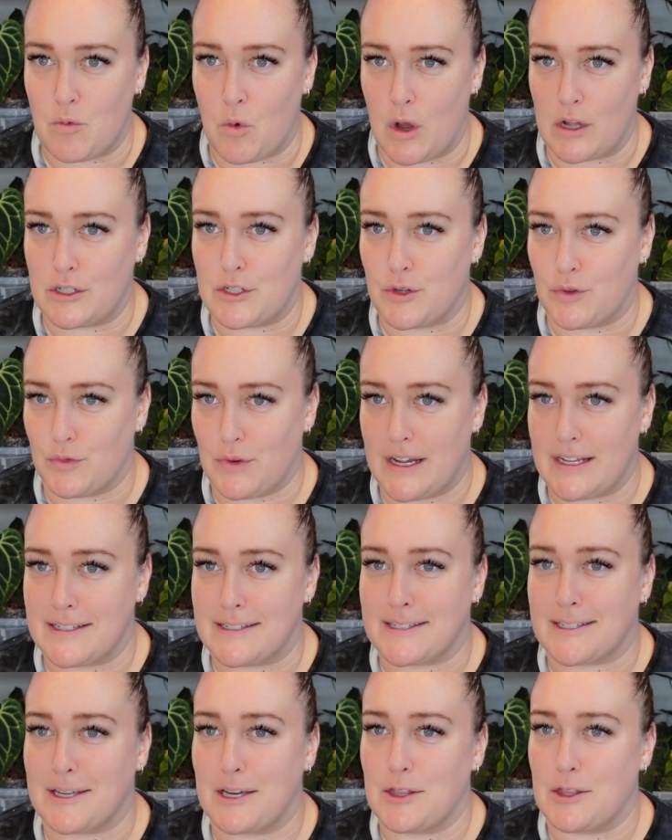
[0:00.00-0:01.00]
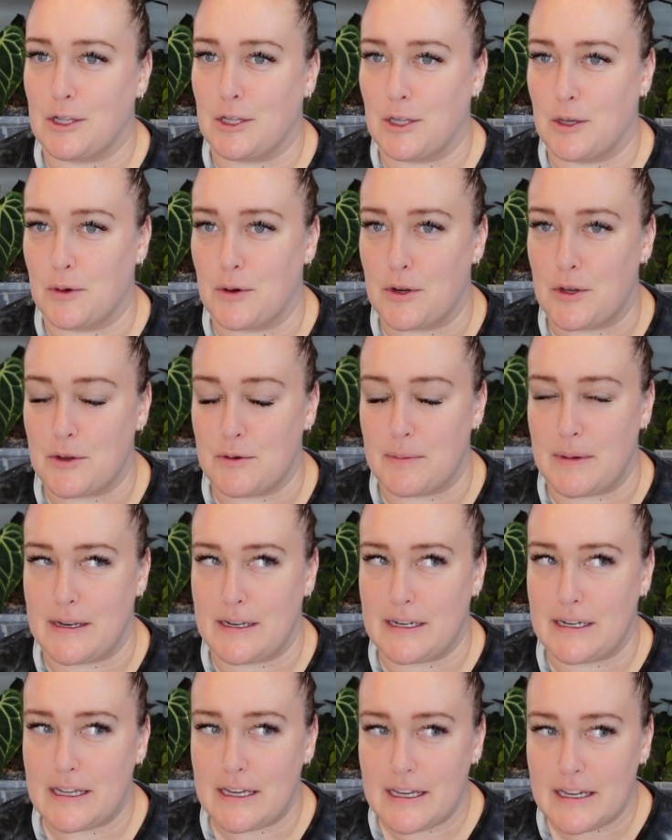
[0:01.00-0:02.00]
want to risk the lower
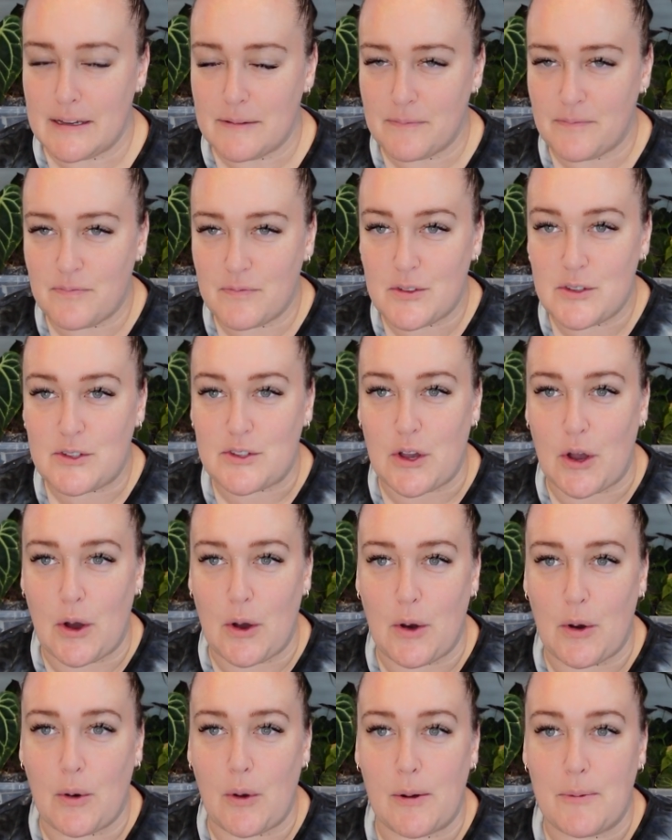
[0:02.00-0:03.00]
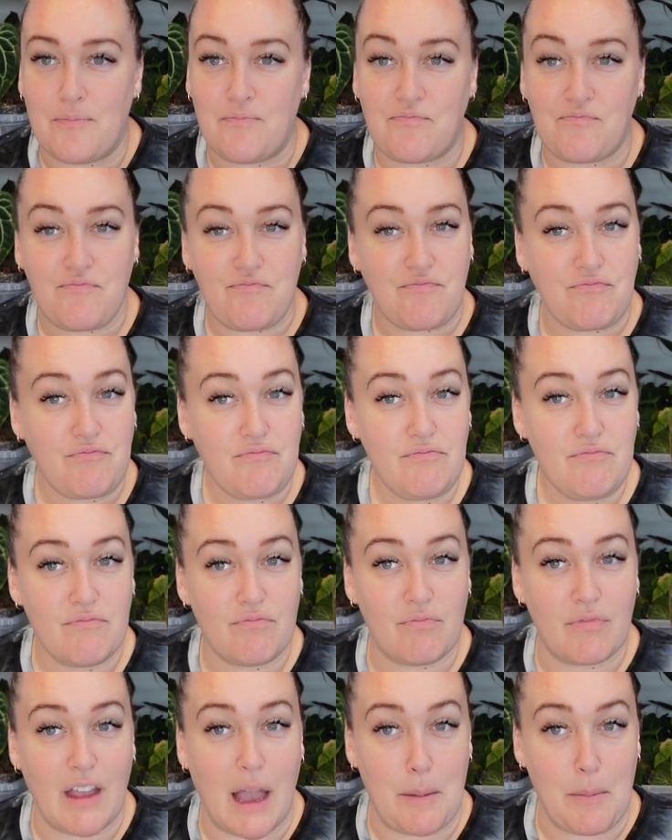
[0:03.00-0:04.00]
humidity. So
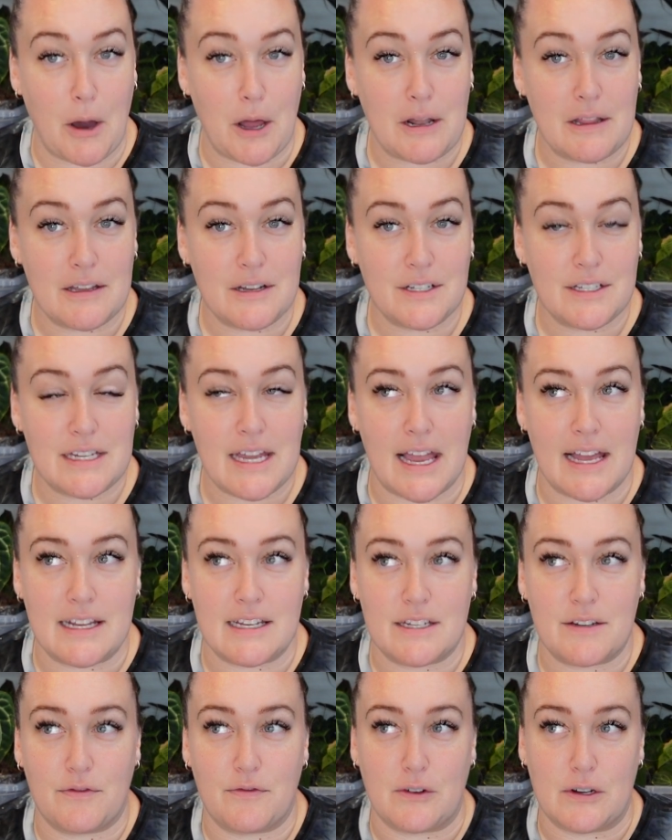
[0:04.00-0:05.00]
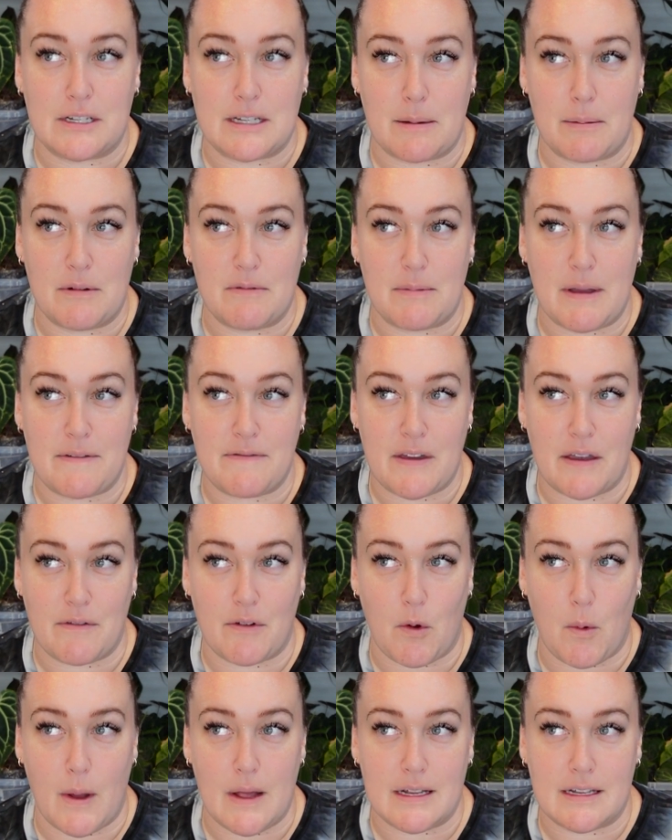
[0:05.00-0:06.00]
I bought a little tent for some of my
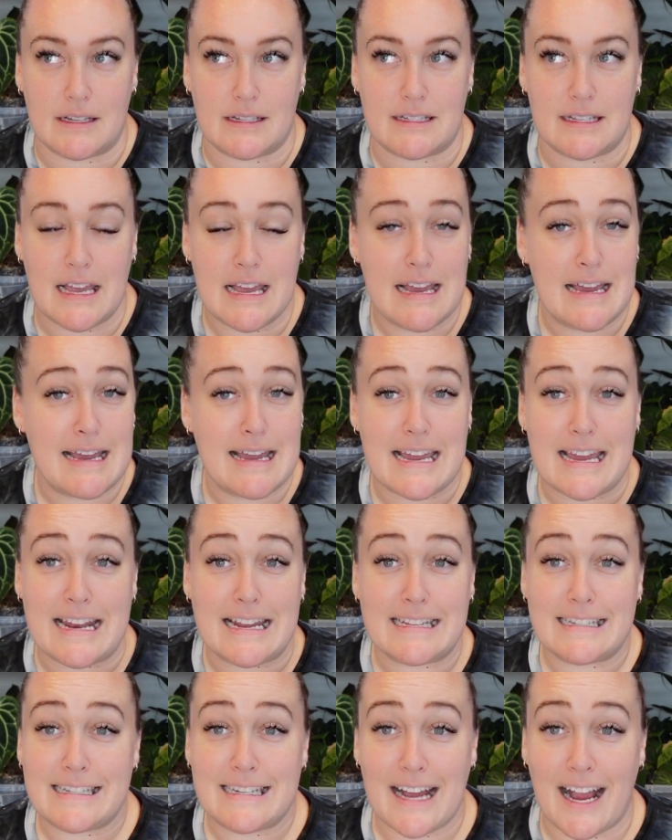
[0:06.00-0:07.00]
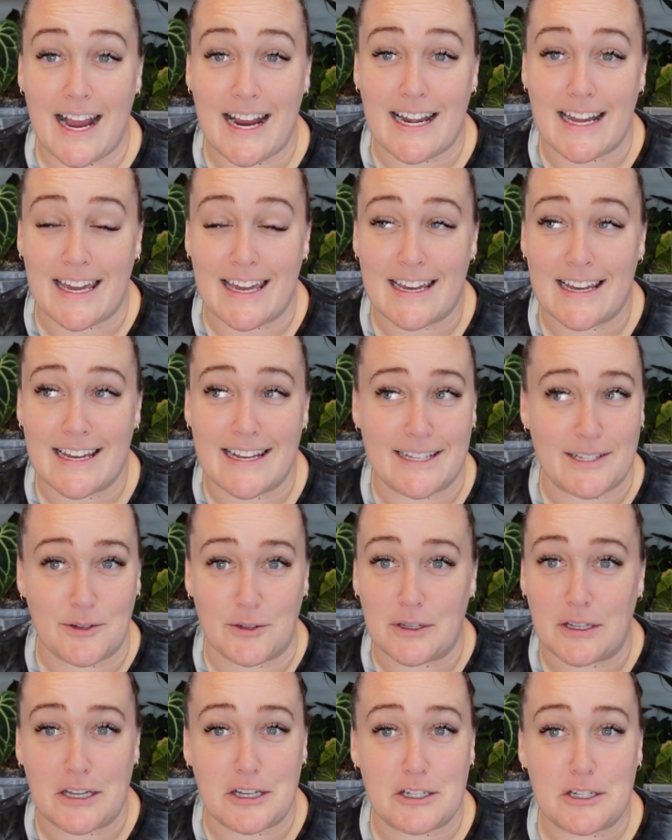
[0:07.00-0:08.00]
favorite ones. It is tiny. It's
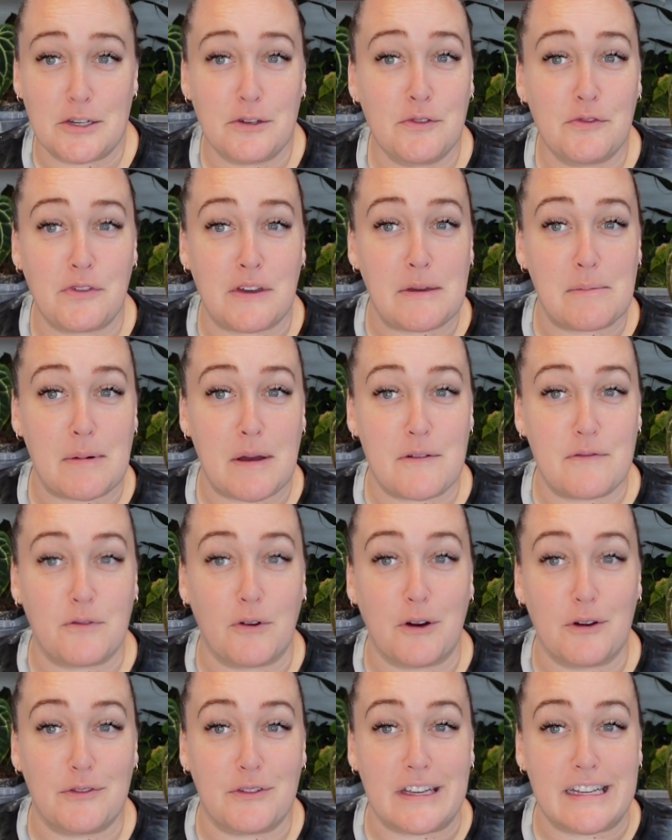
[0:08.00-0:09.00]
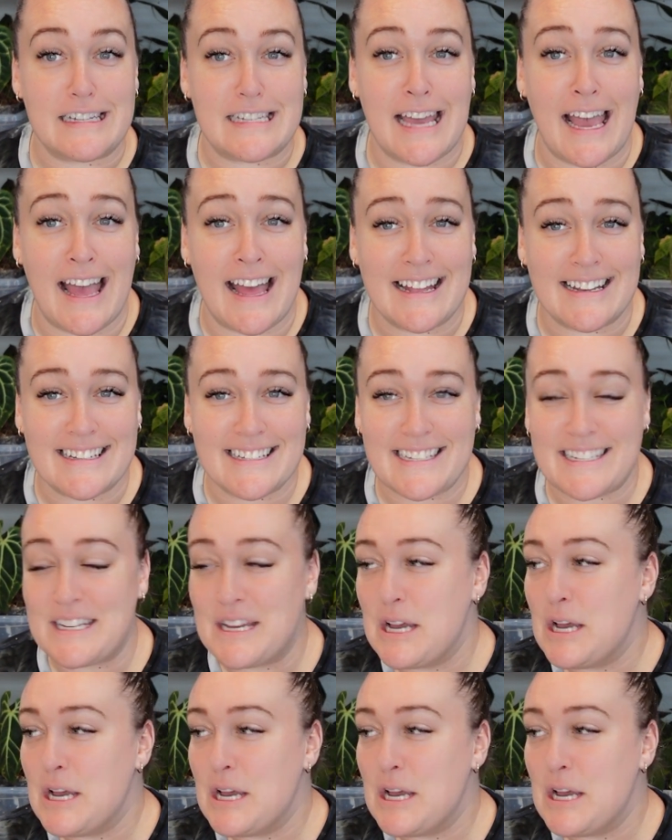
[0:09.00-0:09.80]
only a 2 feet by 4 feet tent.